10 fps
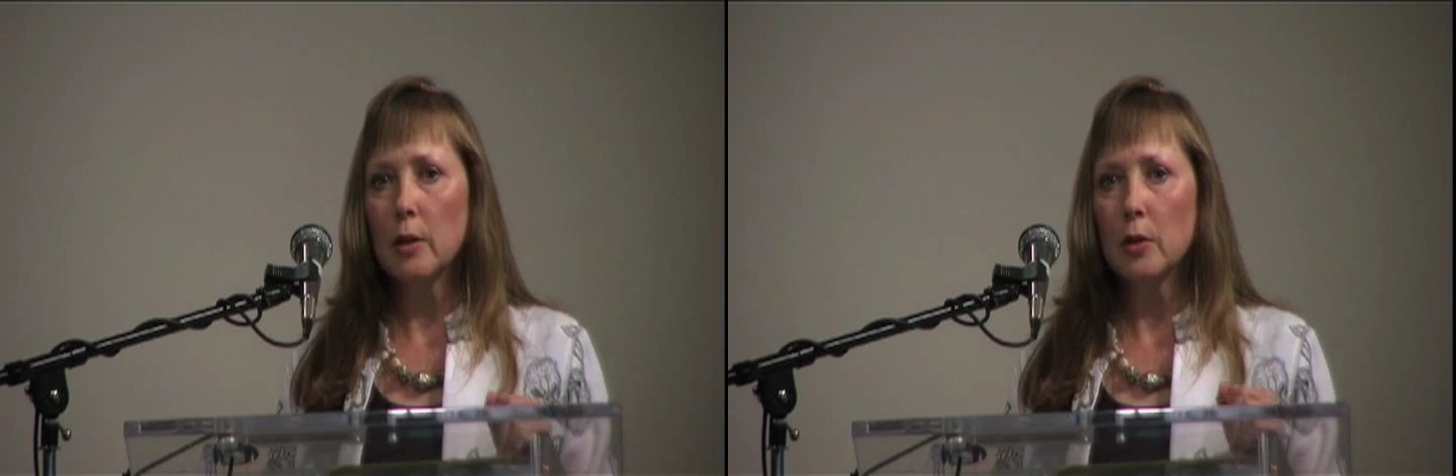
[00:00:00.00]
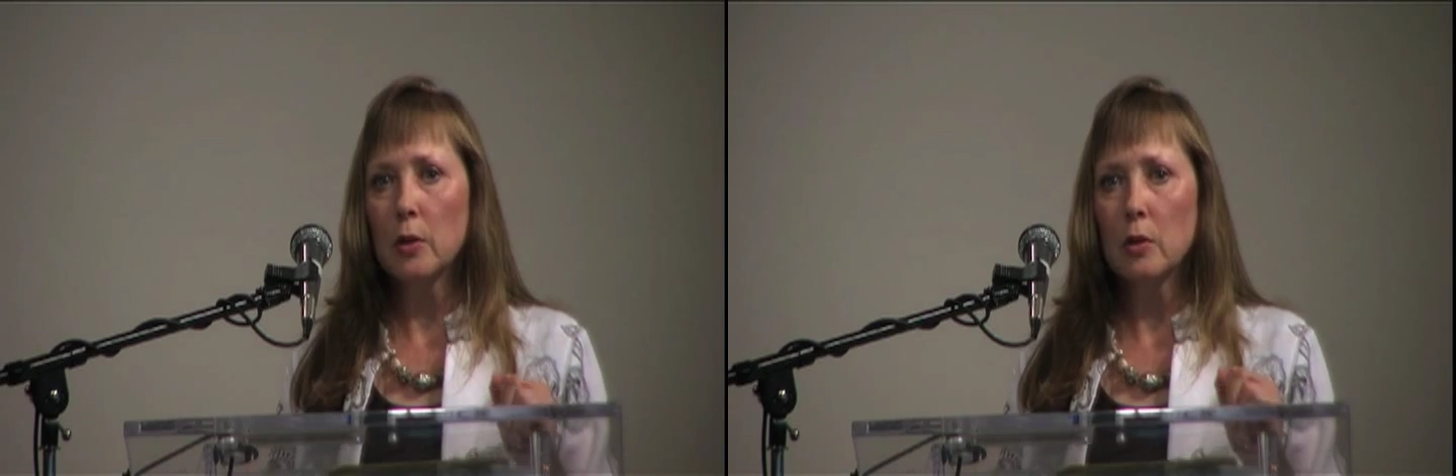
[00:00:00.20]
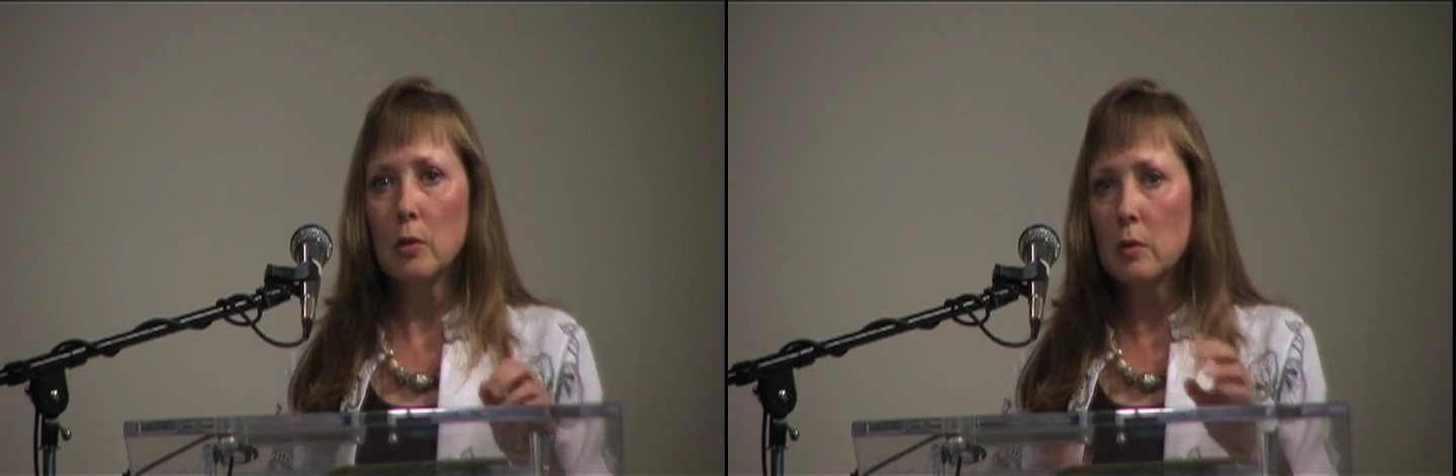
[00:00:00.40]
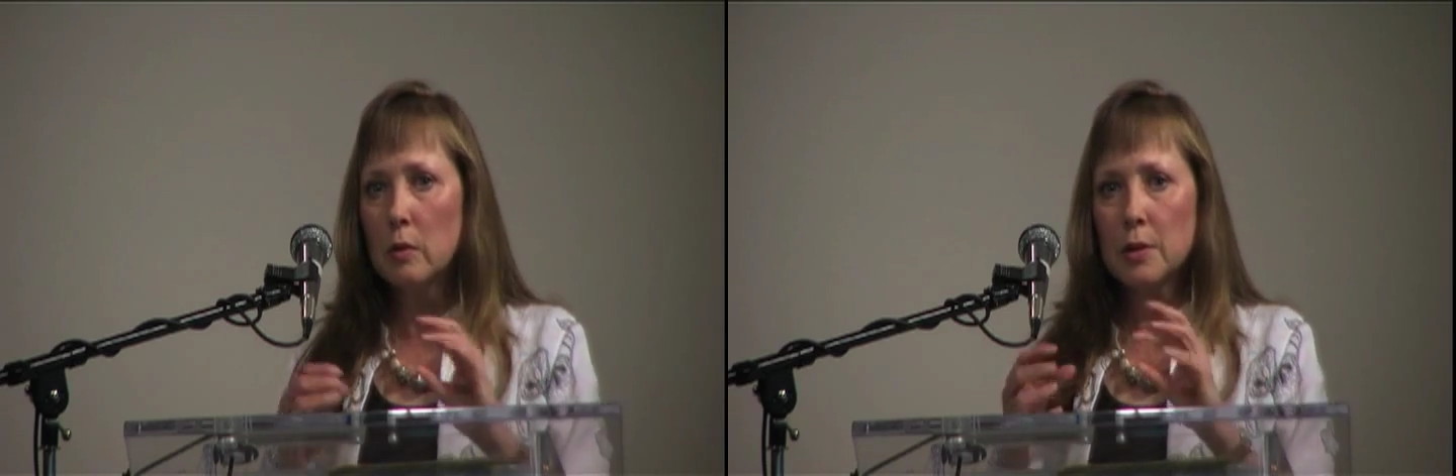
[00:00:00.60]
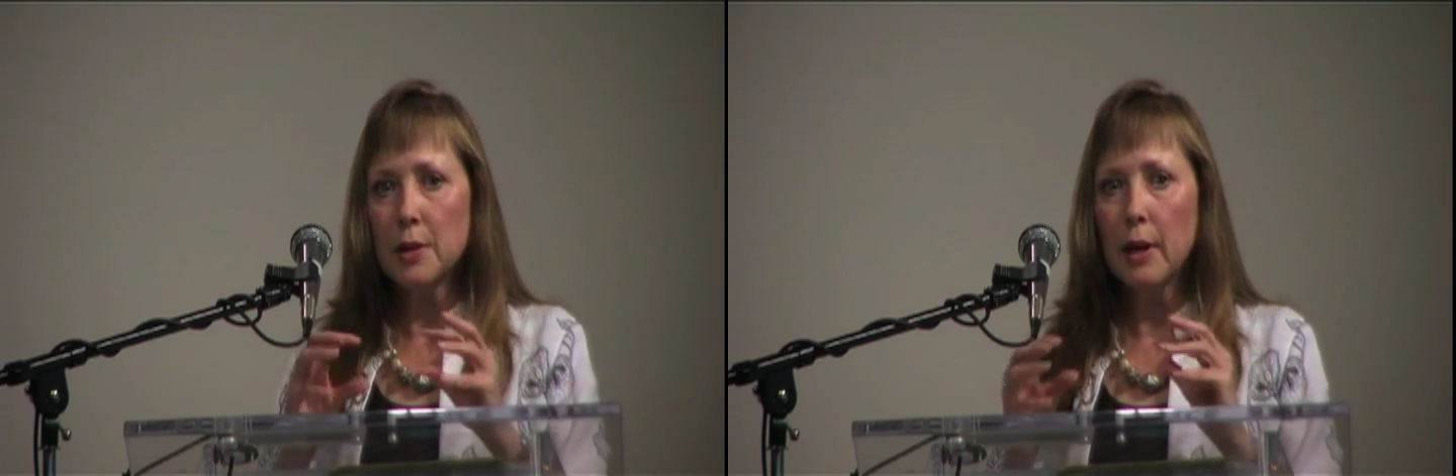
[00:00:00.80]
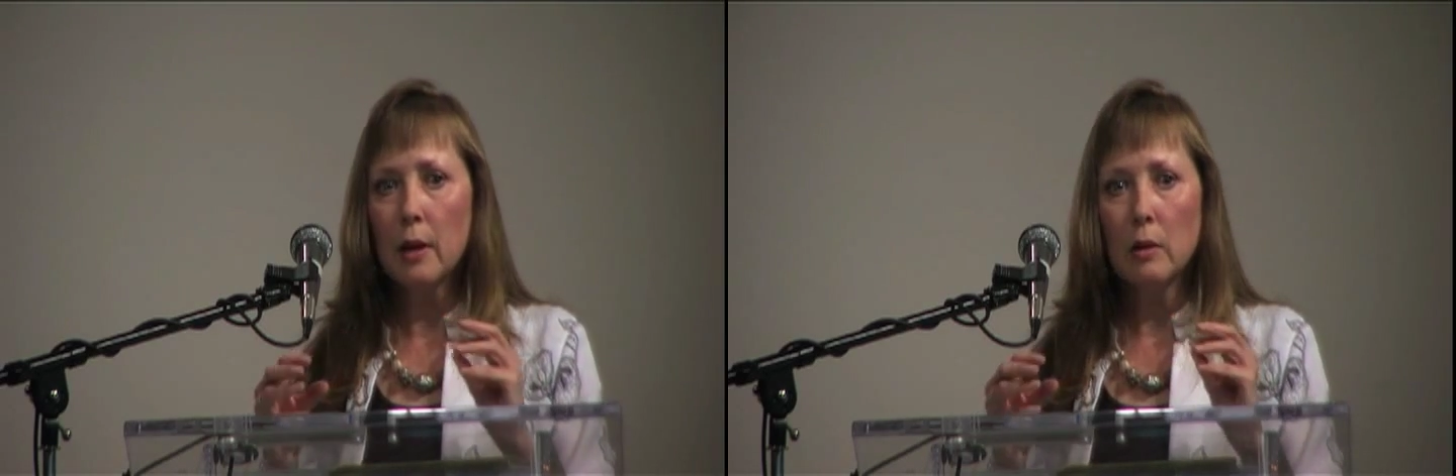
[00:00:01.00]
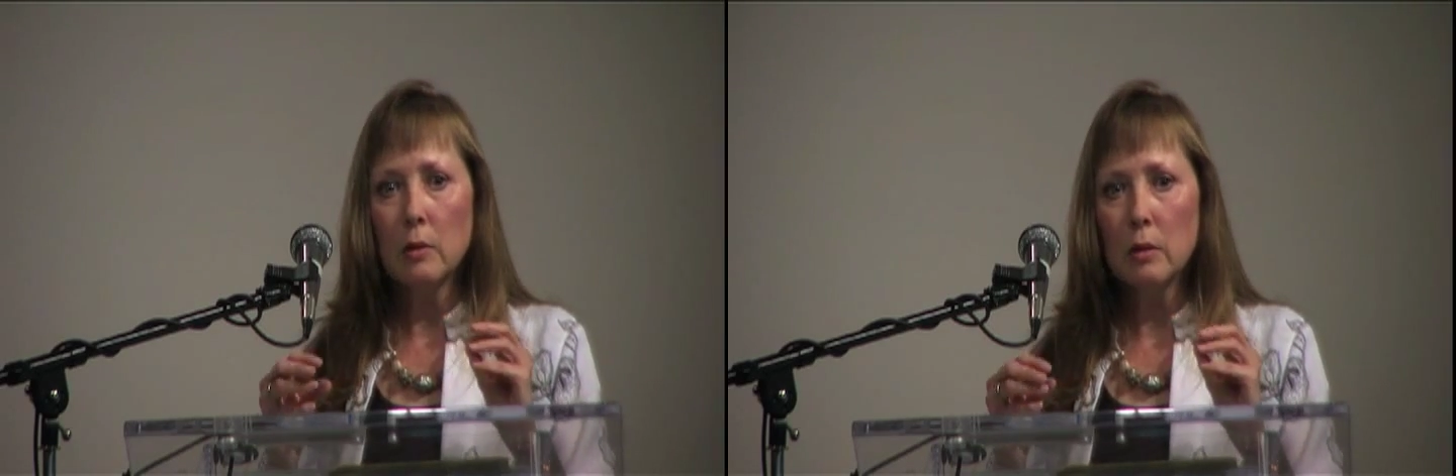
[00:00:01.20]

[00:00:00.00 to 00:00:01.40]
heard the sound